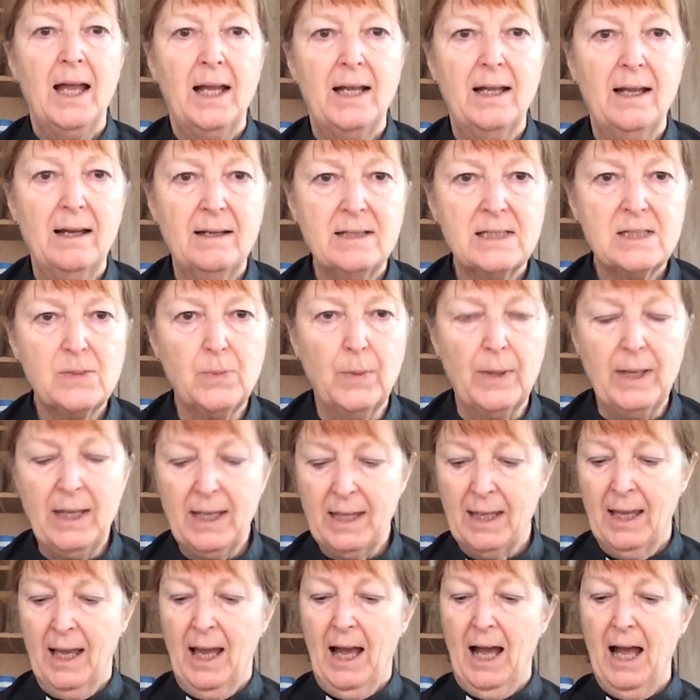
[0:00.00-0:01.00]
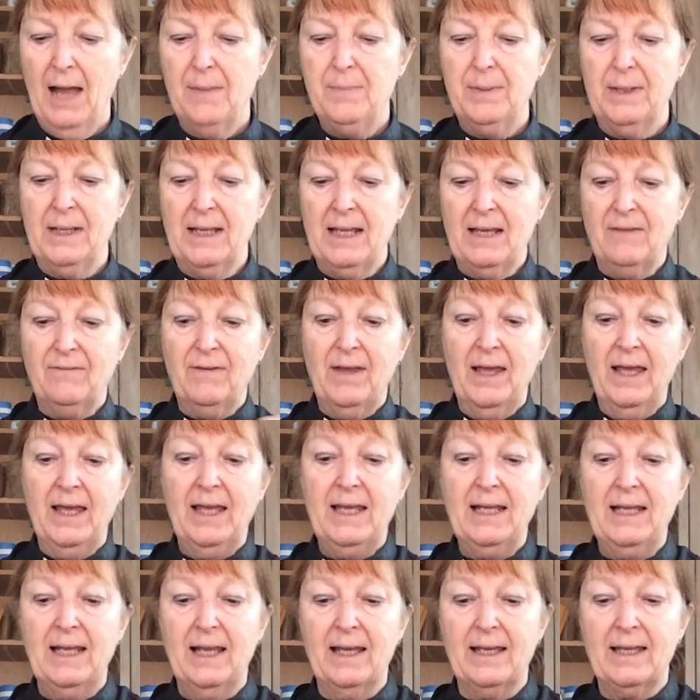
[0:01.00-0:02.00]
Last week, I believe
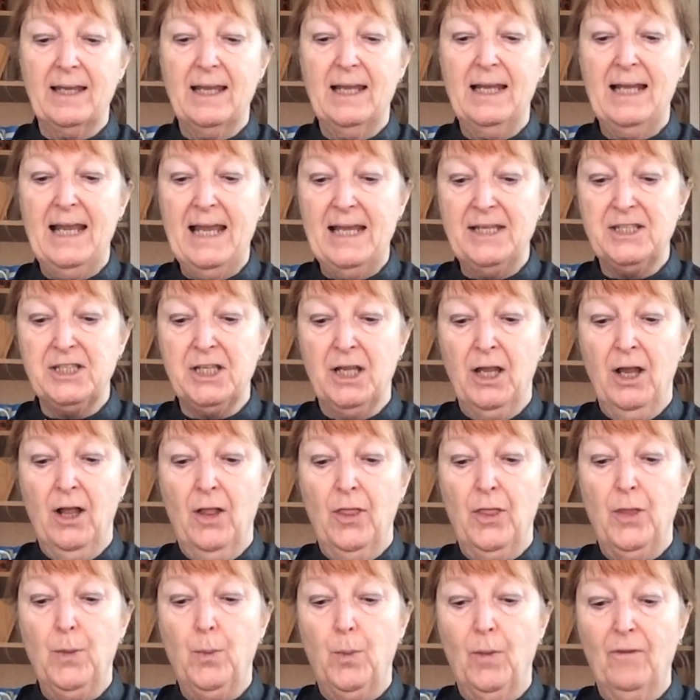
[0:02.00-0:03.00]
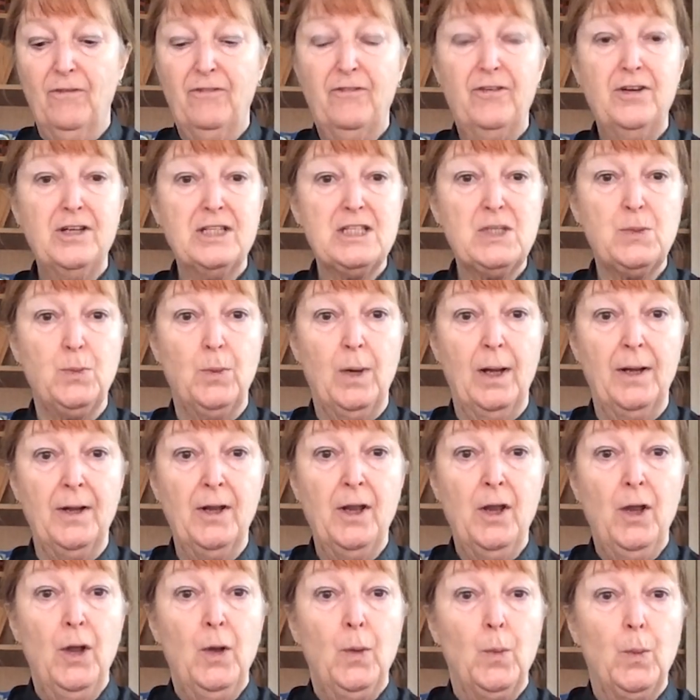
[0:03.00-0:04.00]
he lit the first
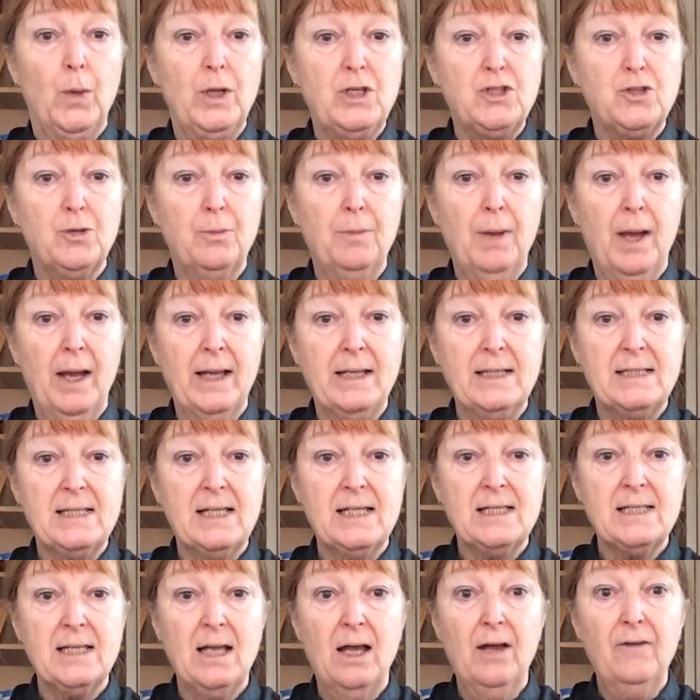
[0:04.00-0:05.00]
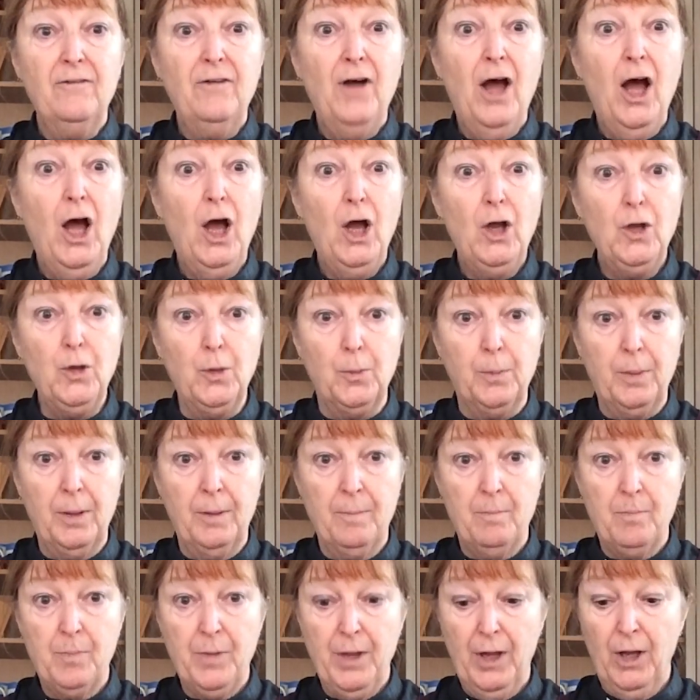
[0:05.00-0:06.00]
one, which reminds us of hope.
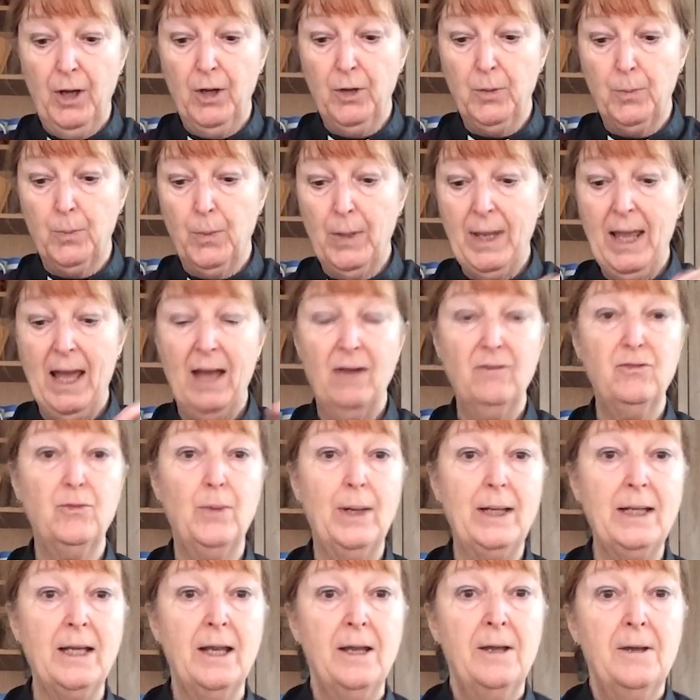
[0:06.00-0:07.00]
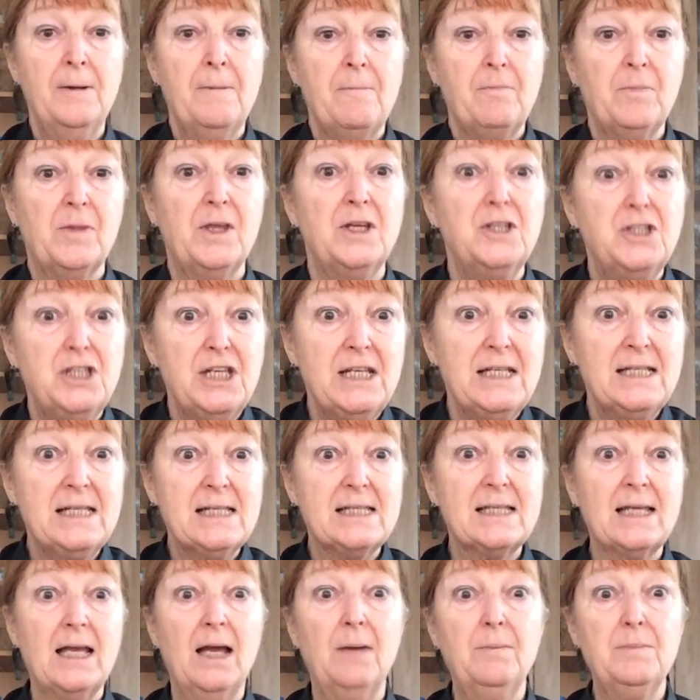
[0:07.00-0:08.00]
The hope we have when that
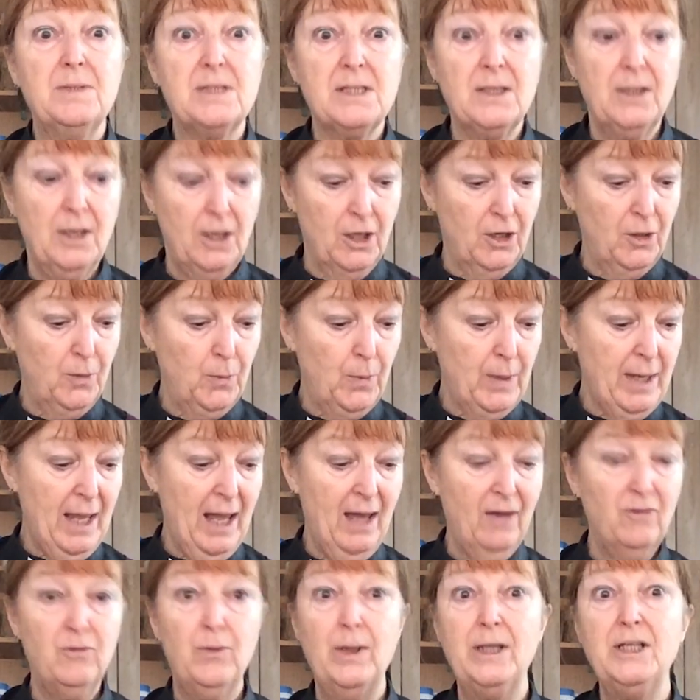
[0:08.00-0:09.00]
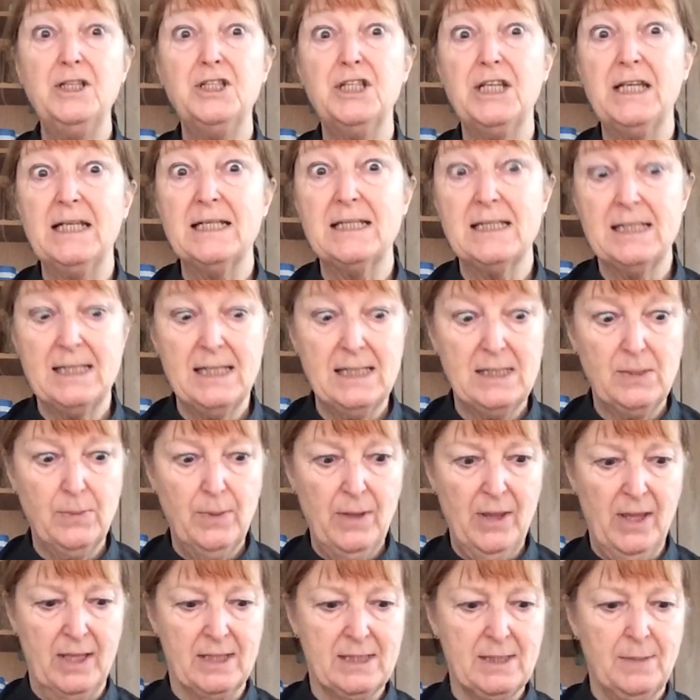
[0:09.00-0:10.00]
Jesus comes, the hope we have when Jesus is
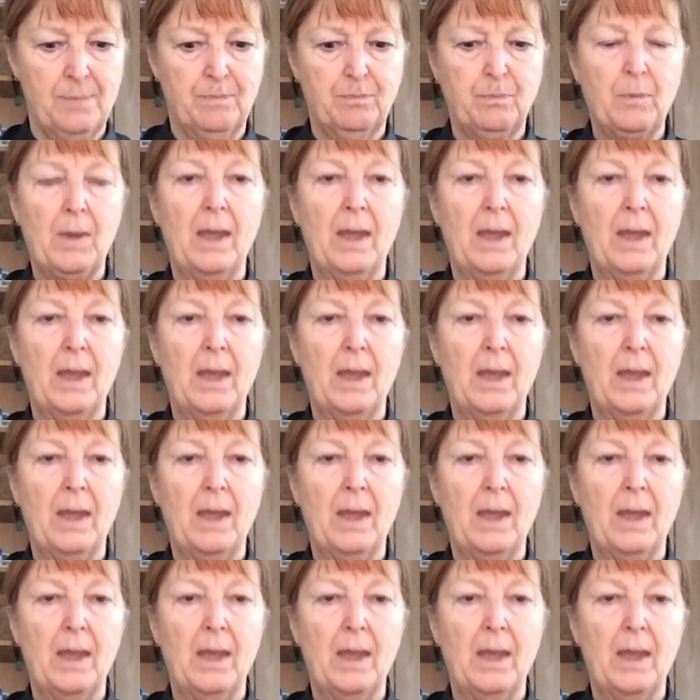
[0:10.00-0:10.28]
with us.